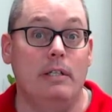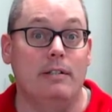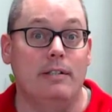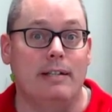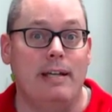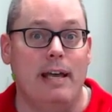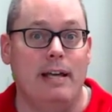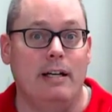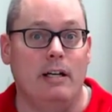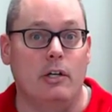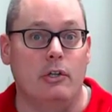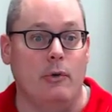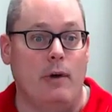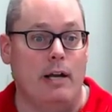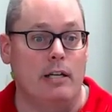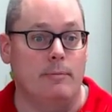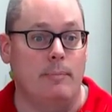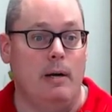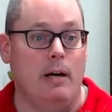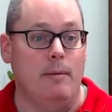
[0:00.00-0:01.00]
again in a
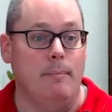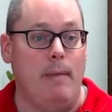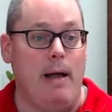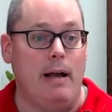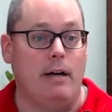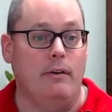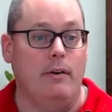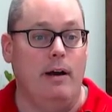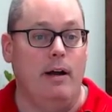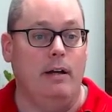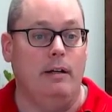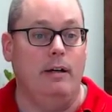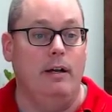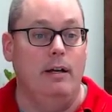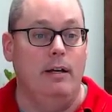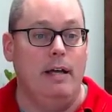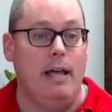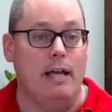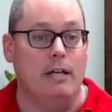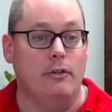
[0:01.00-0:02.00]
transparent background
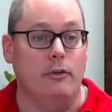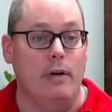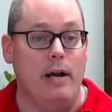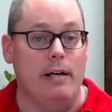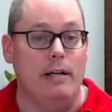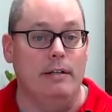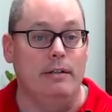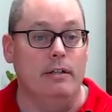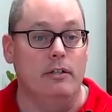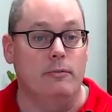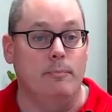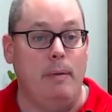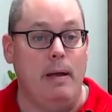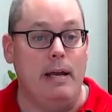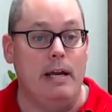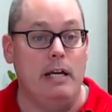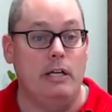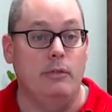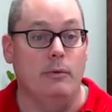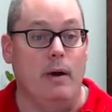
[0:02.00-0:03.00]
and created this
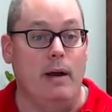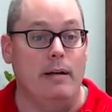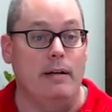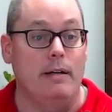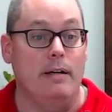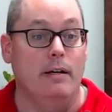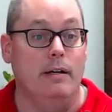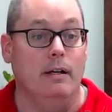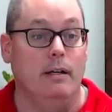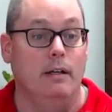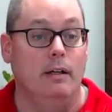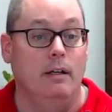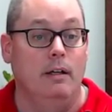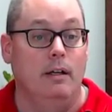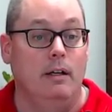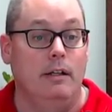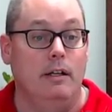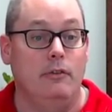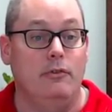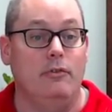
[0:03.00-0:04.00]
page right here.
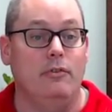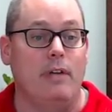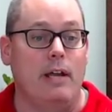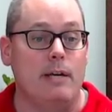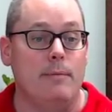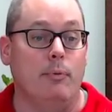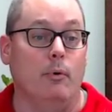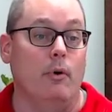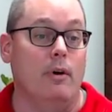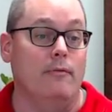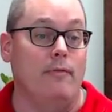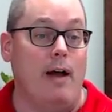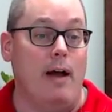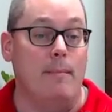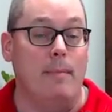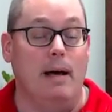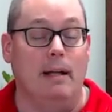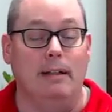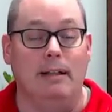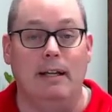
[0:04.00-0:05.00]
This is 8.5
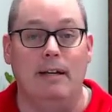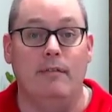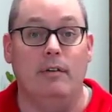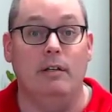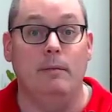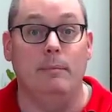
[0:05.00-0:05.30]
by 11,